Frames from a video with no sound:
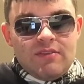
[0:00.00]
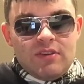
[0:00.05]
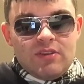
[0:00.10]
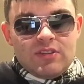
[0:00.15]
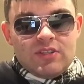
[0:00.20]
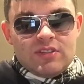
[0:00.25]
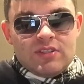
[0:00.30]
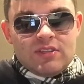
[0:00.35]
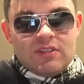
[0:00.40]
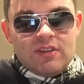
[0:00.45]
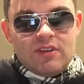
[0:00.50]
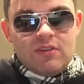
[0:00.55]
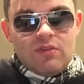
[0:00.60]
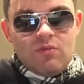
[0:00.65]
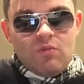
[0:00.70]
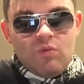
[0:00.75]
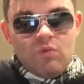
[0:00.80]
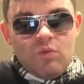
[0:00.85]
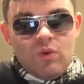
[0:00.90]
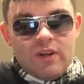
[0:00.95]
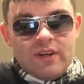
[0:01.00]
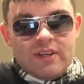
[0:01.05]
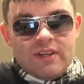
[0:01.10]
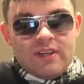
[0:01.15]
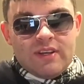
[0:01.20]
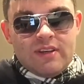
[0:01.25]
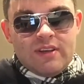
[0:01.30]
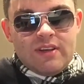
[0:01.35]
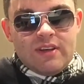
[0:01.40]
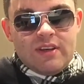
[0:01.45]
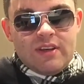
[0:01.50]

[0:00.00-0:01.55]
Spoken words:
you just want to